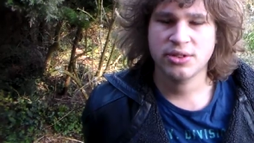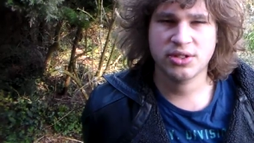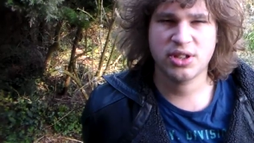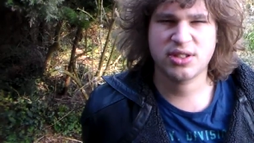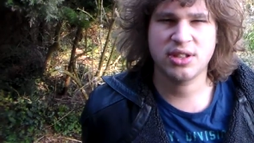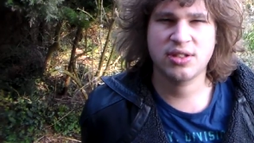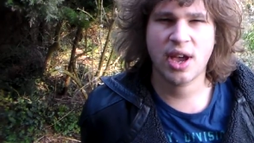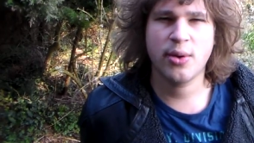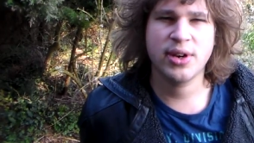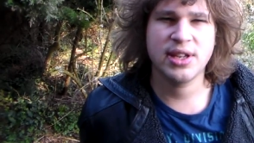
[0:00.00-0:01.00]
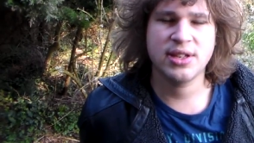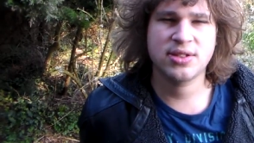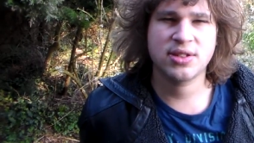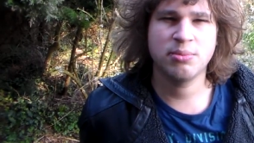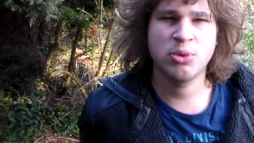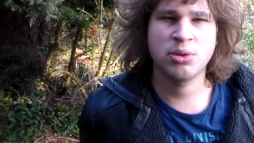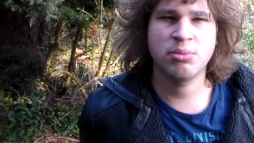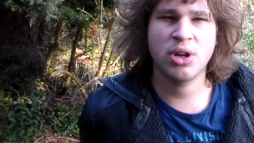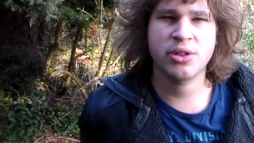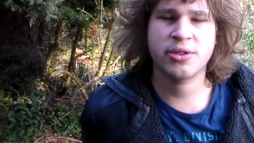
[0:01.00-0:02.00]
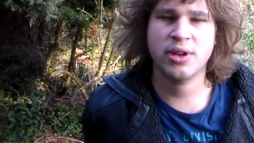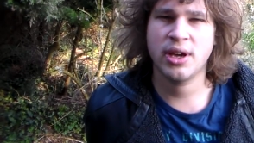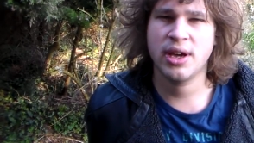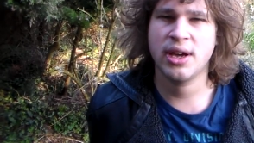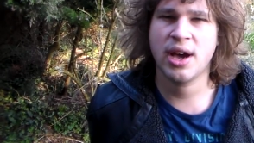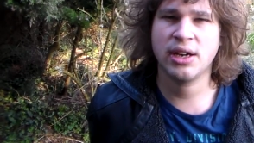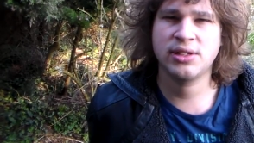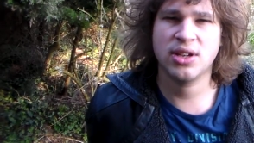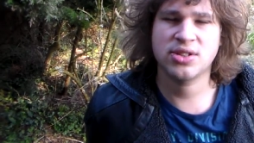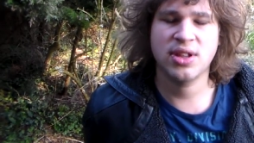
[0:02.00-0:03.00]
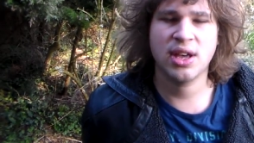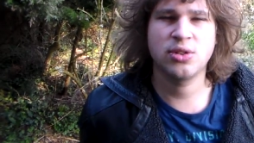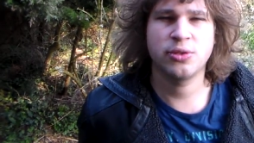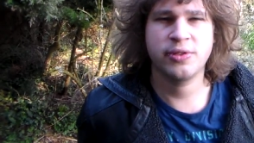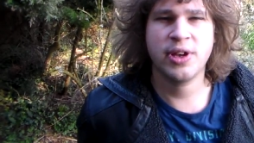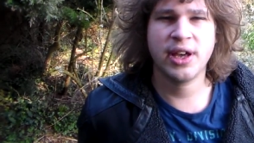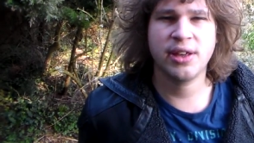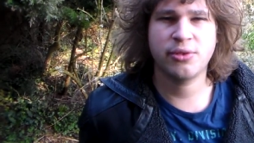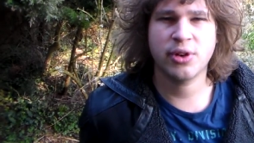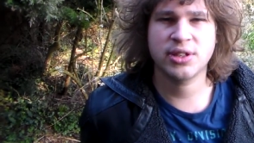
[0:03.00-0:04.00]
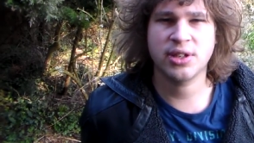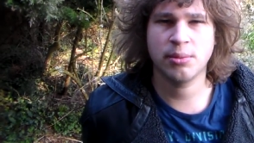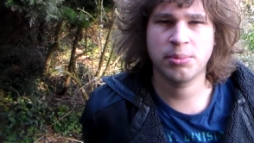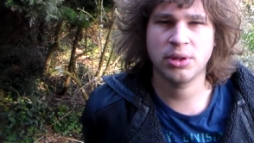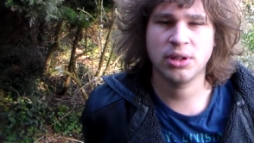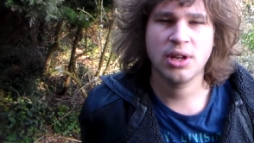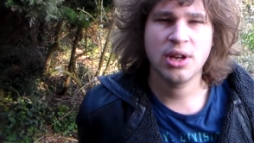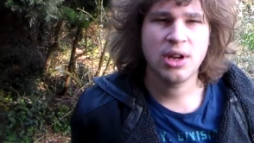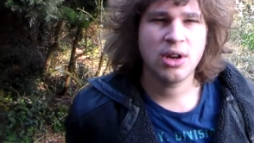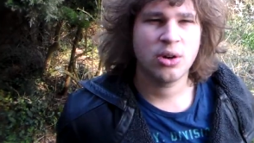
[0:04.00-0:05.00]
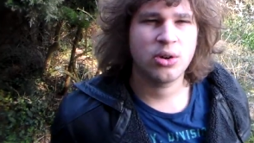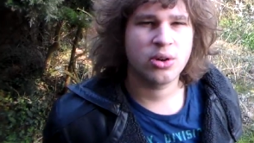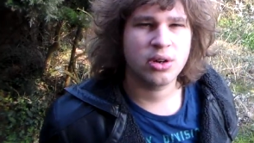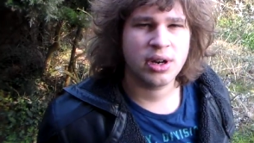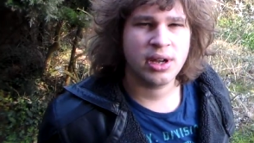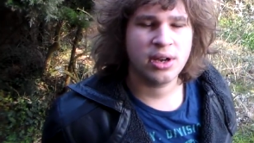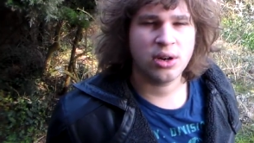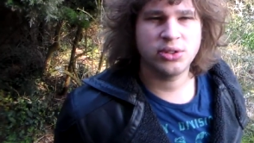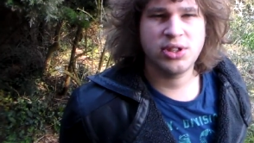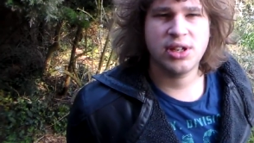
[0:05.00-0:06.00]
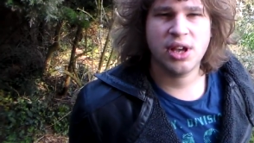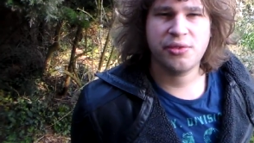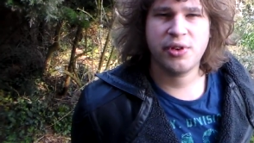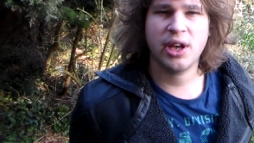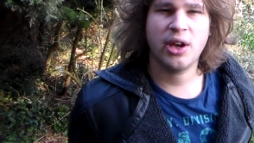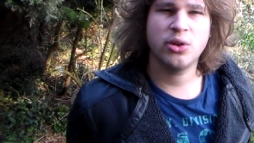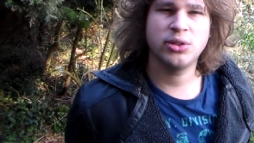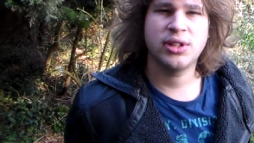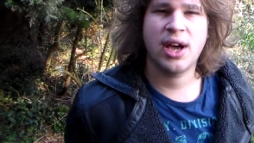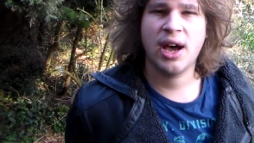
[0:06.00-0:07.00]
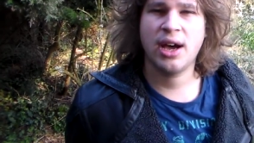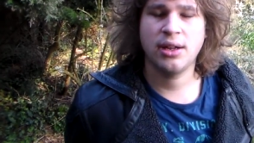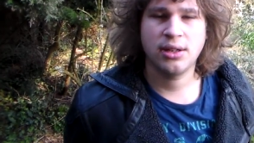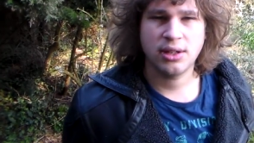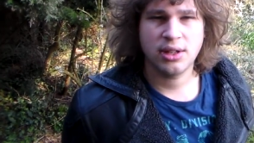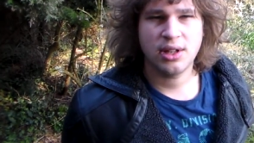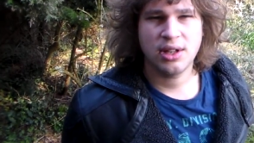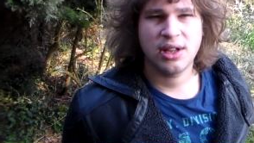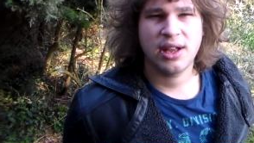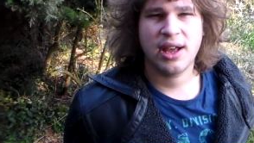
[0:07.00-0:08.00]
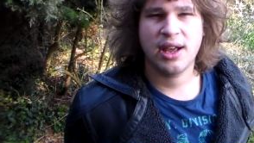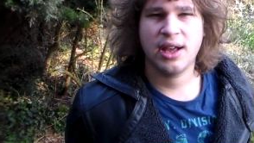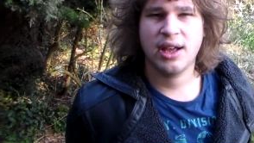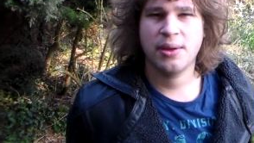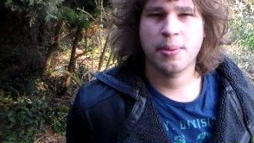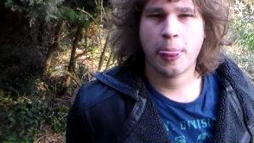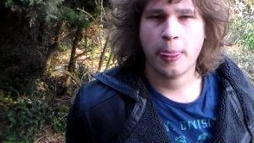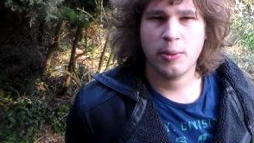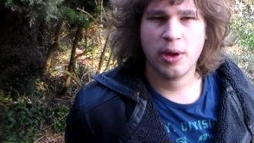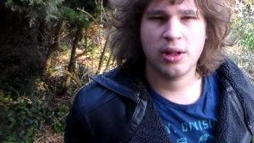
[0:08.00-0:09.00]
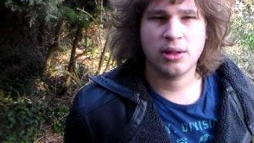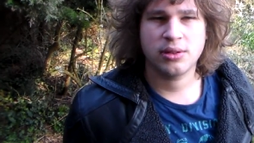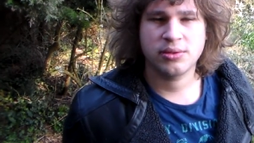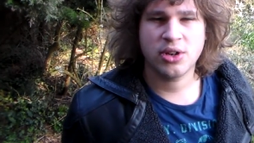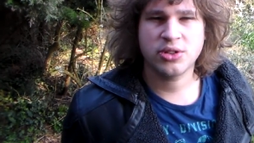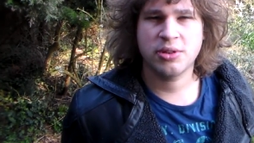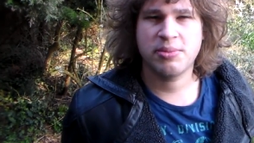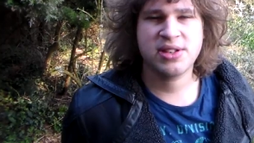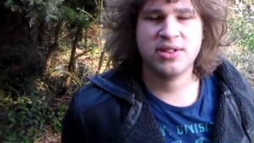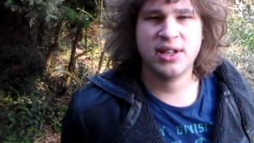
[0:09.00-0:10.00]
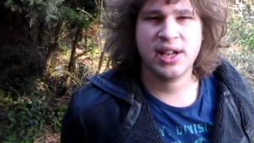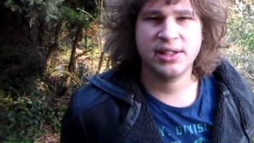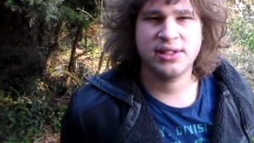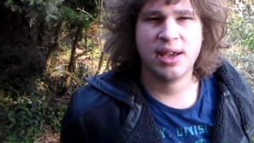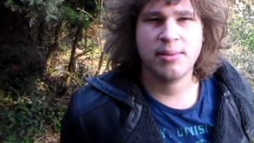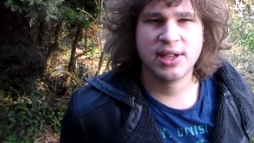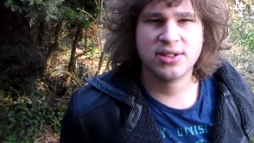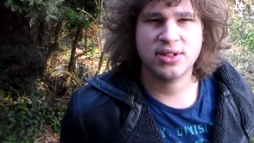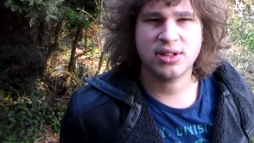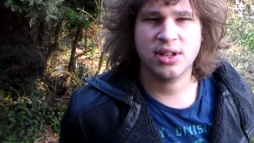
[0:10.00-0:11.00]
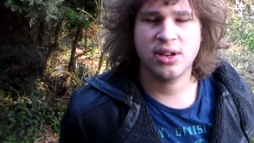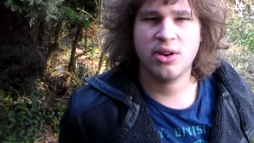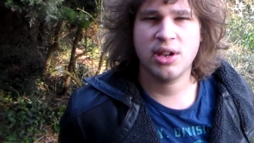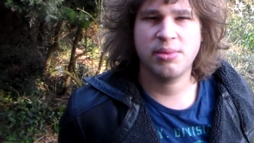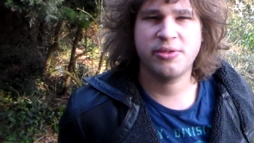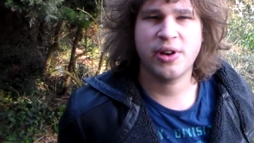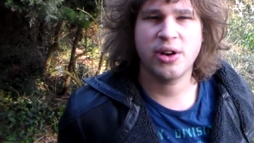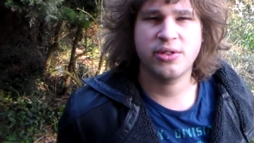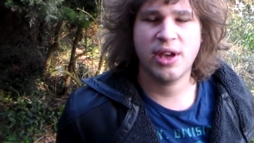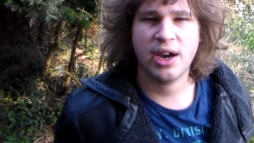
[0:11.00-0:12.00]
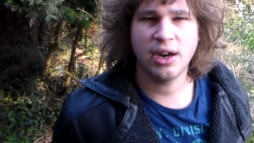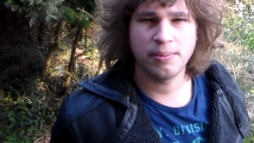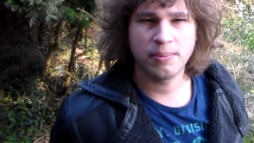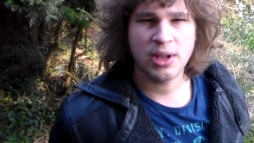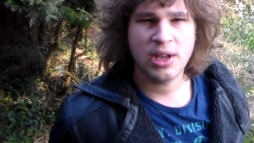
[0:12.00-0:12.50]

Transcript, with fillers: such as the Taiwanese moon moth, uh, Actias neidhoeferi, for example, or uh, Rhodinia verecunda, uh, well, those are basically endemics that can only be found there.